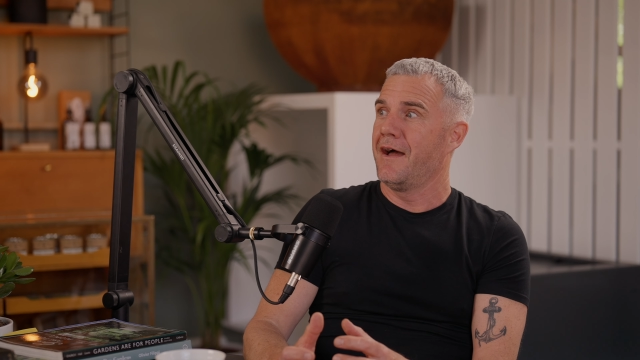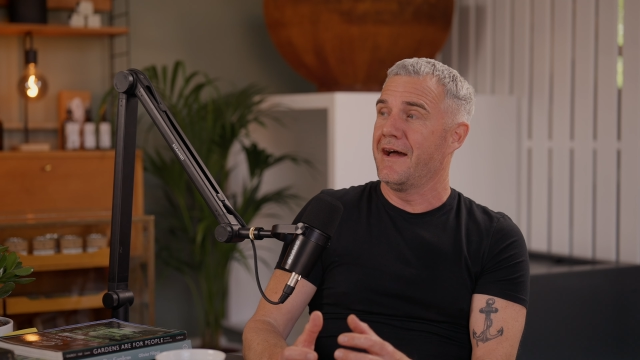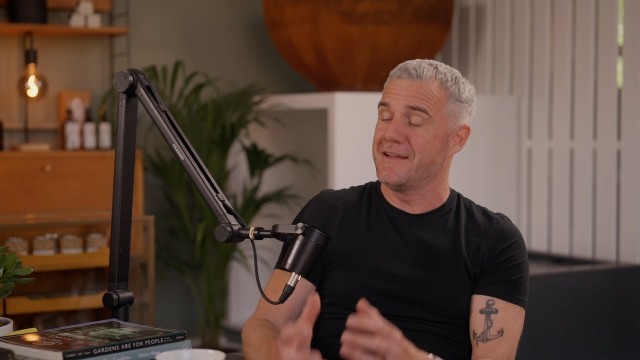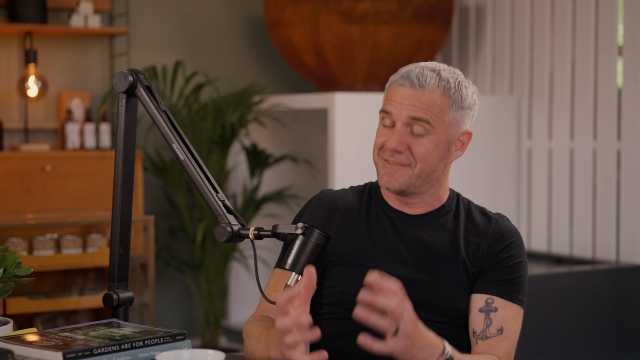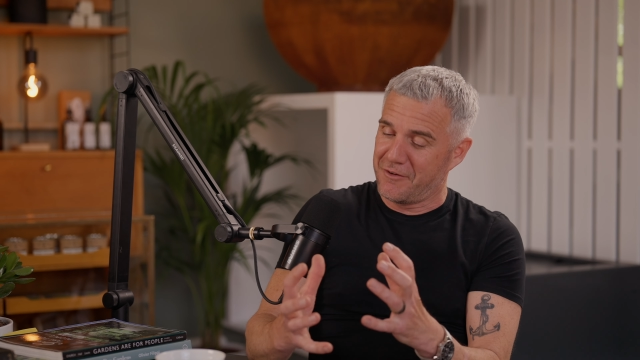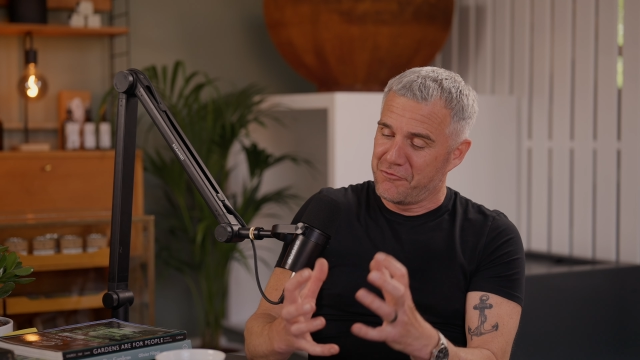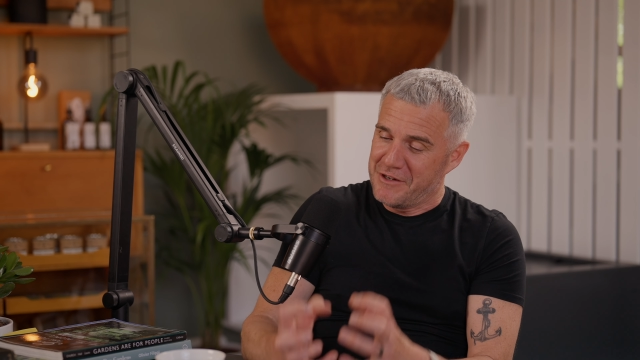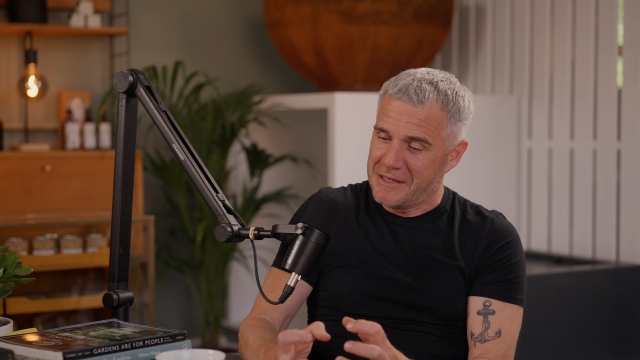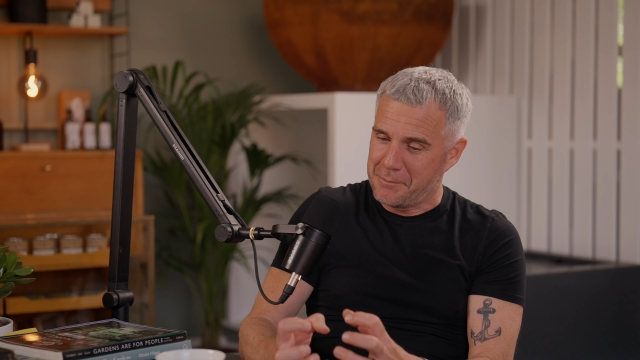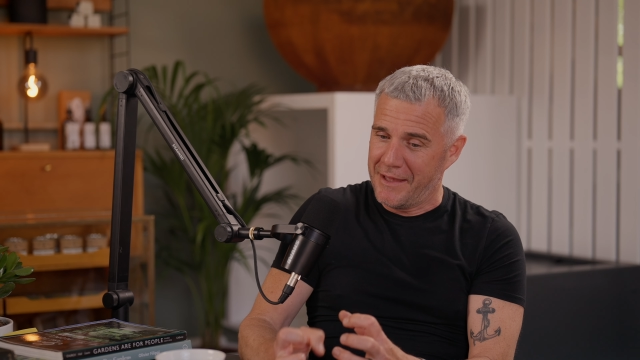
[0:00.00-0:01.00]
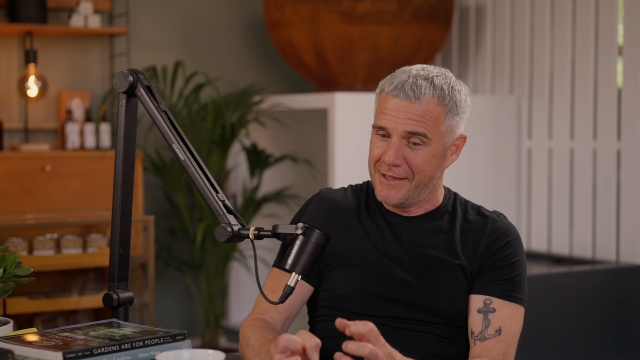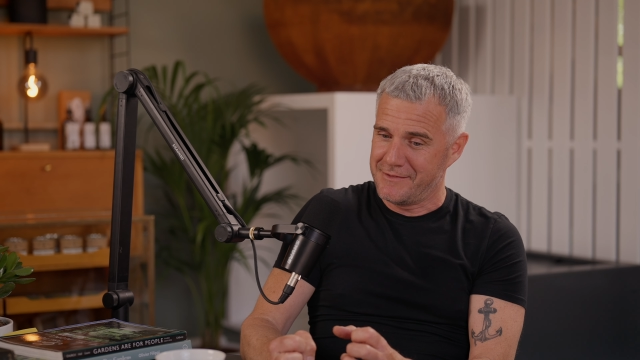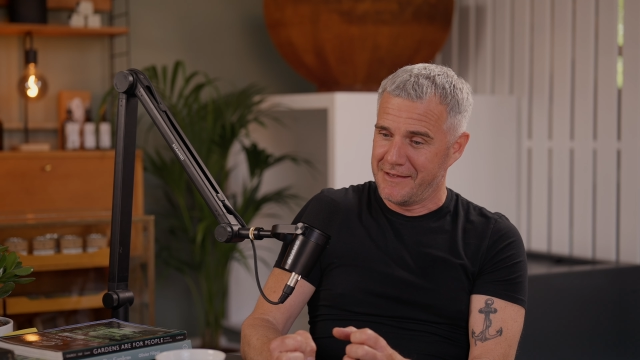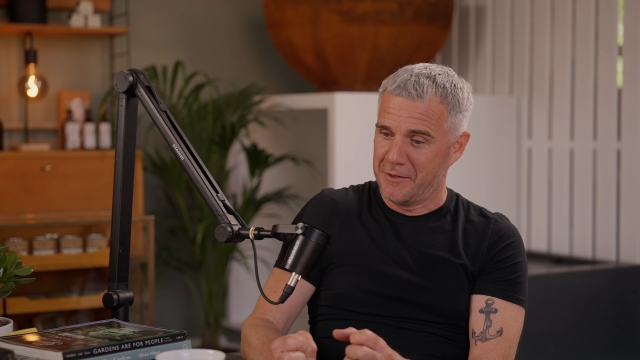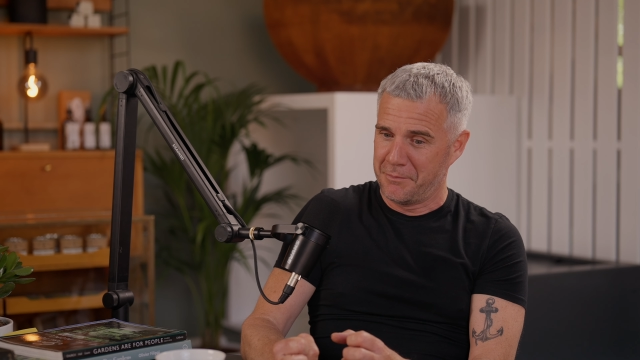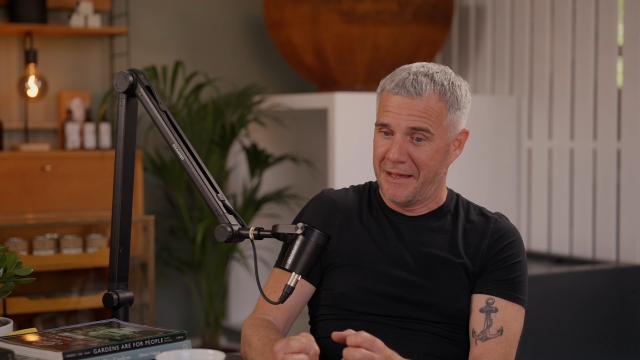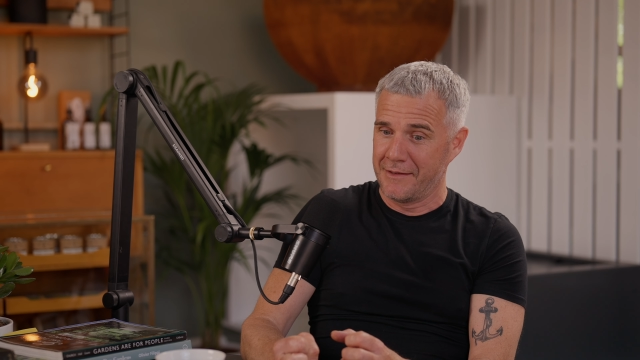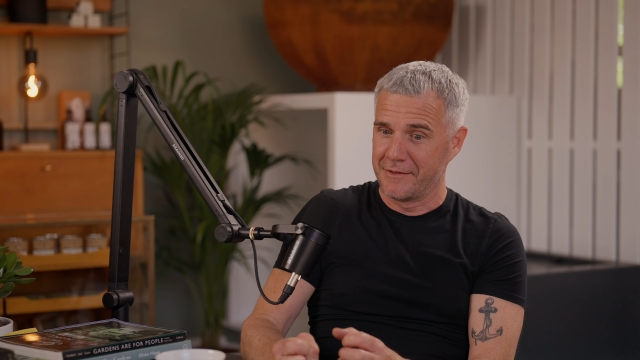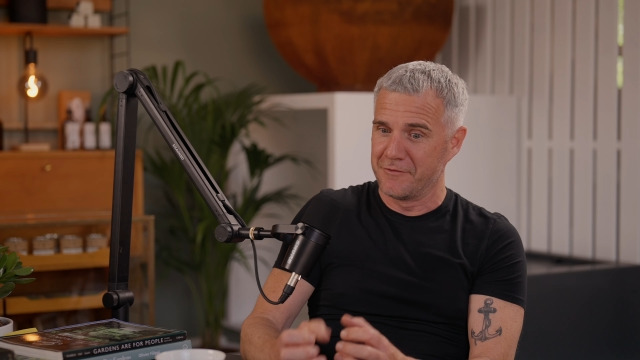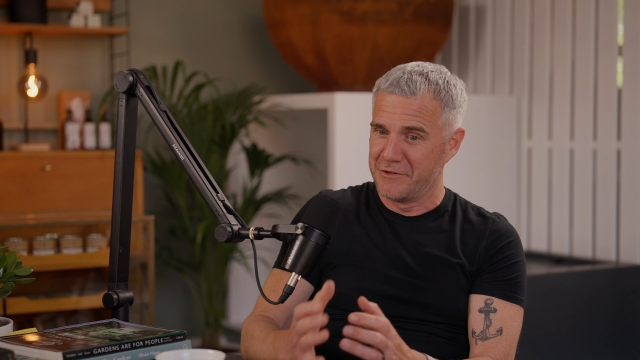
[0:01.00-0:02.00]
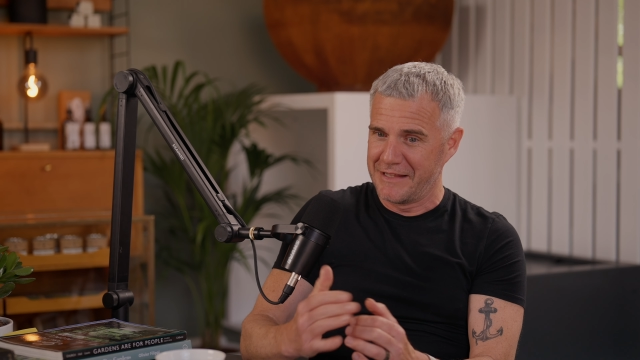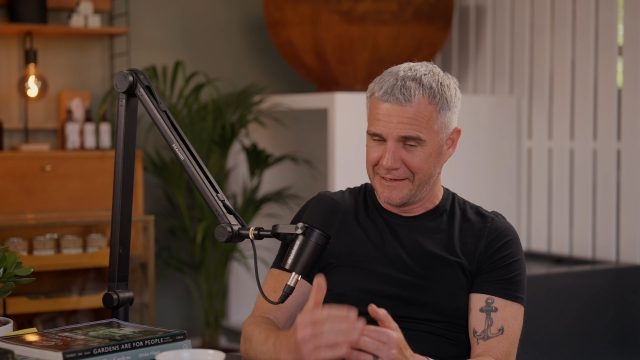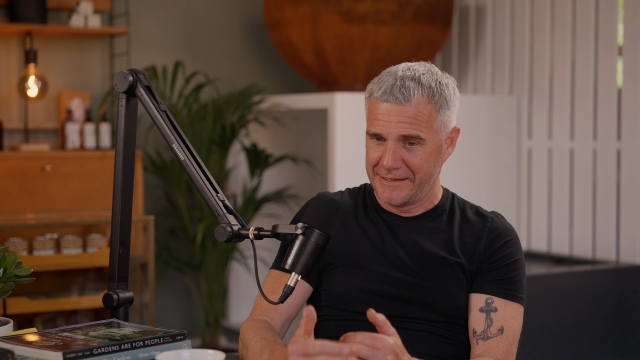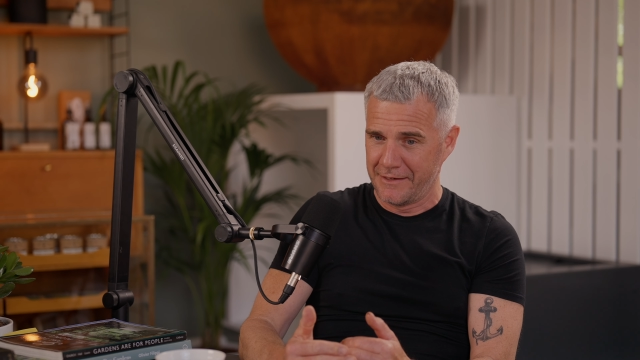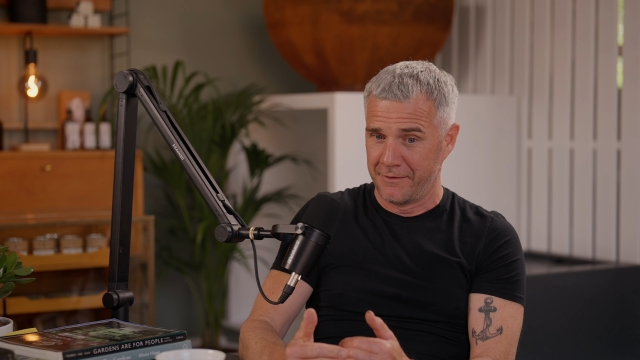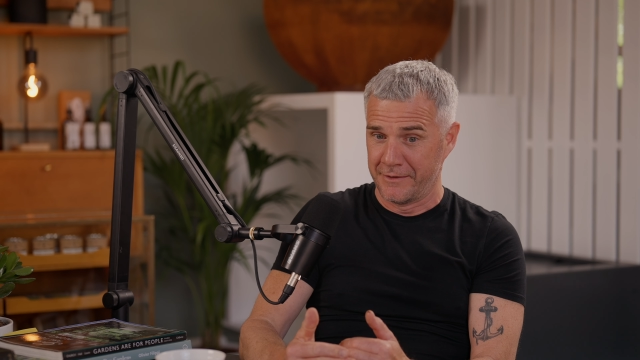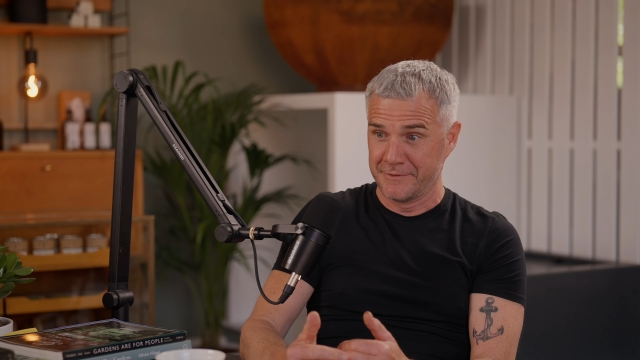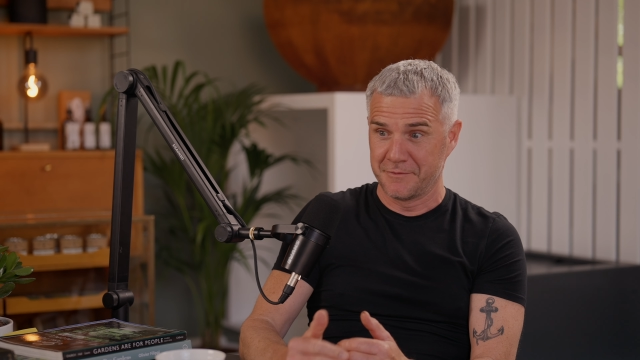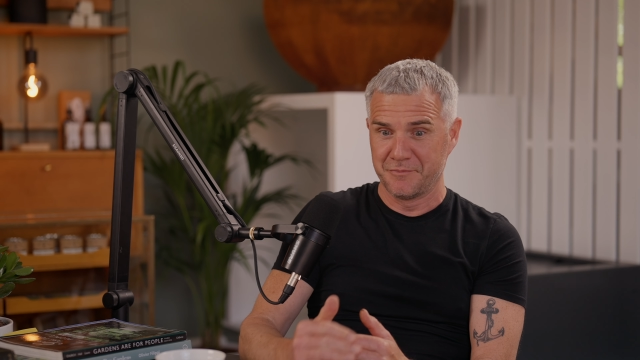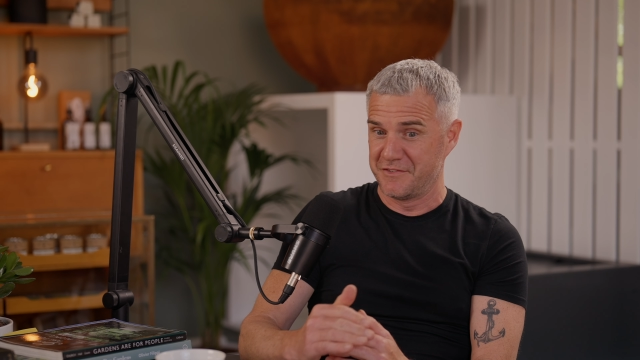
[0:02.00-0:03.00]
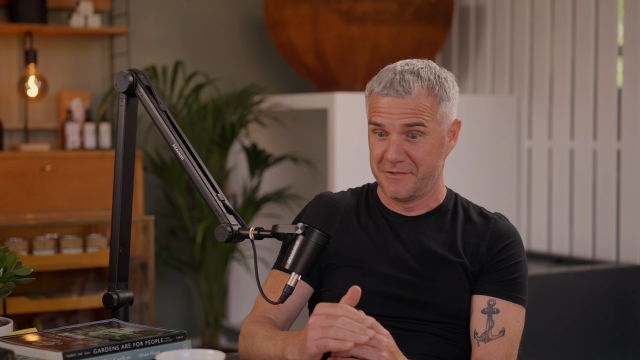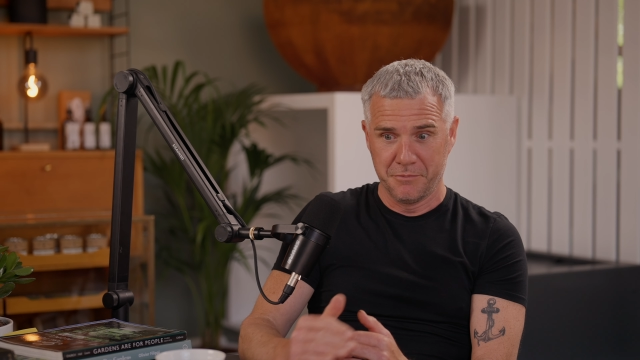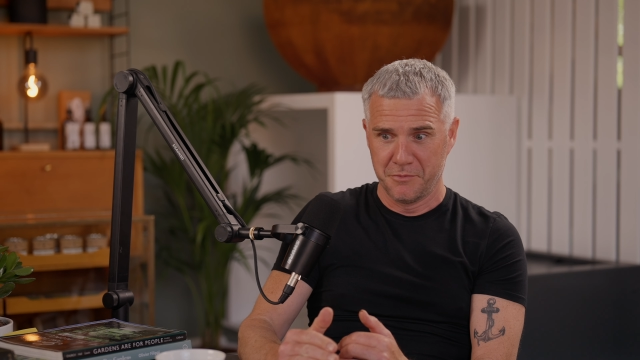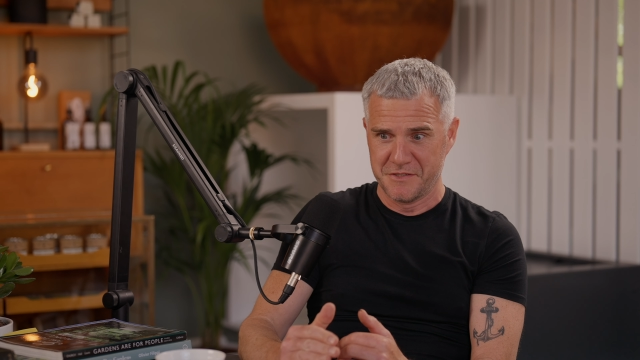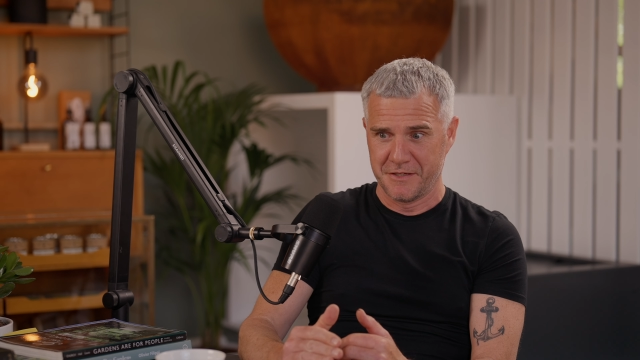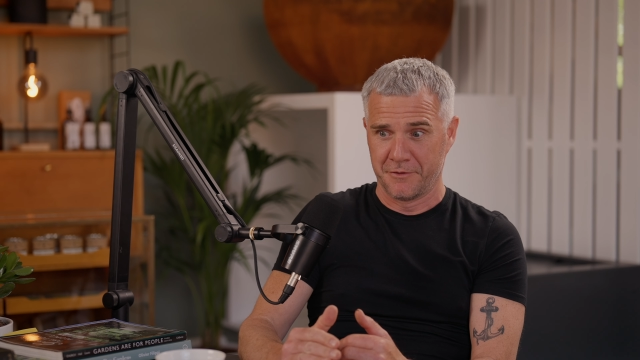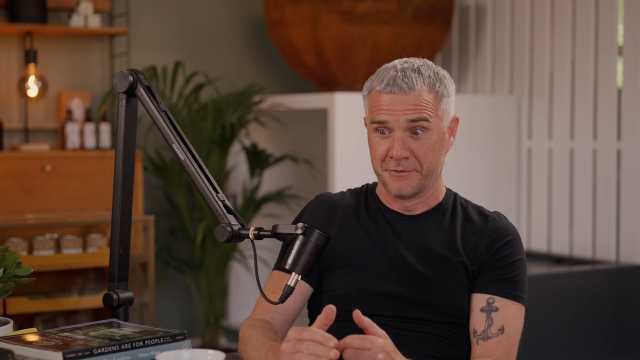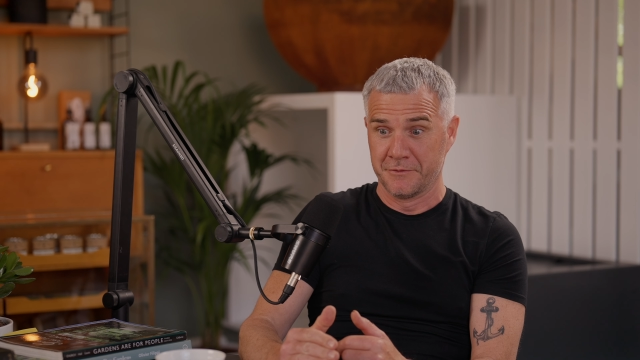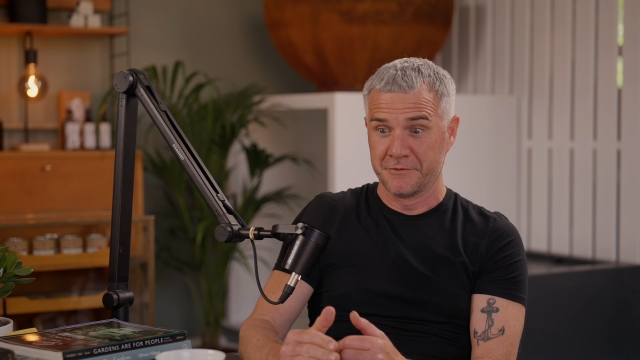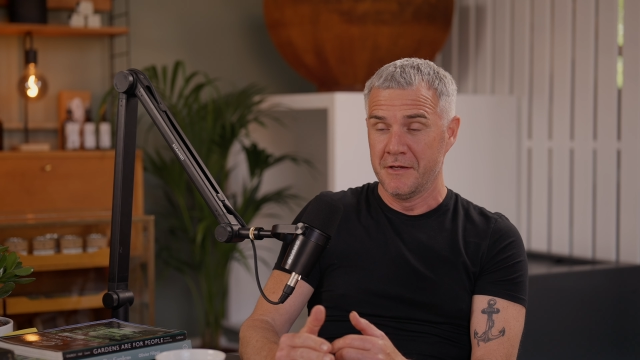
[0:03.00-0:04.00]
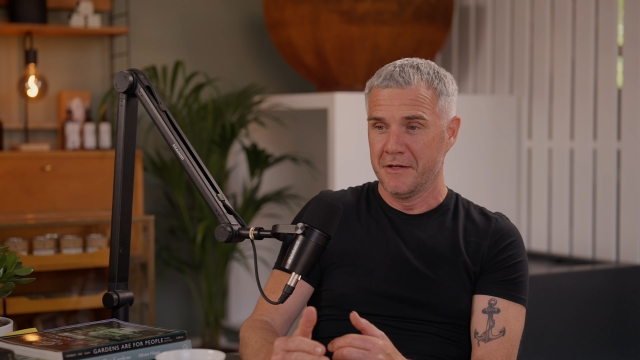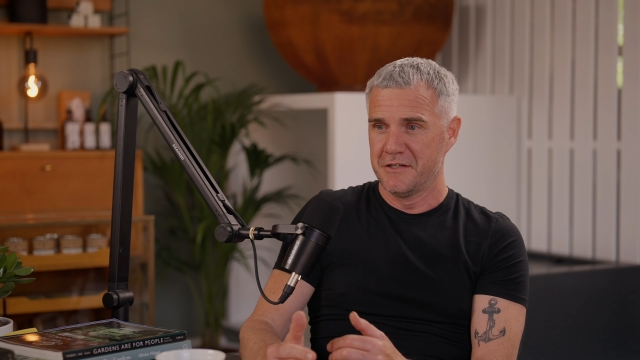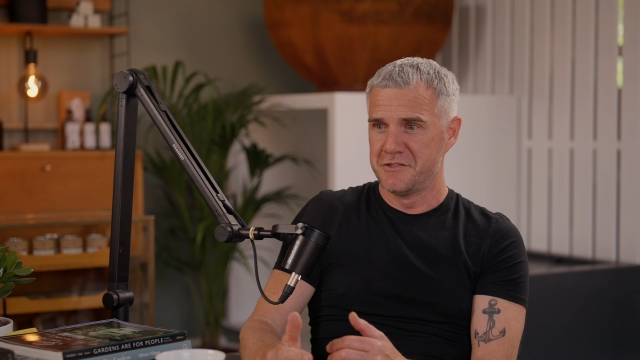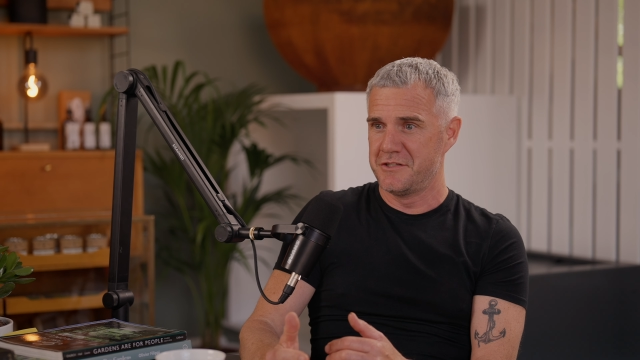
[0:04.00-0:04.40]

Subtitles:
And it's that really pared down palette and really clean lines, simple materials, and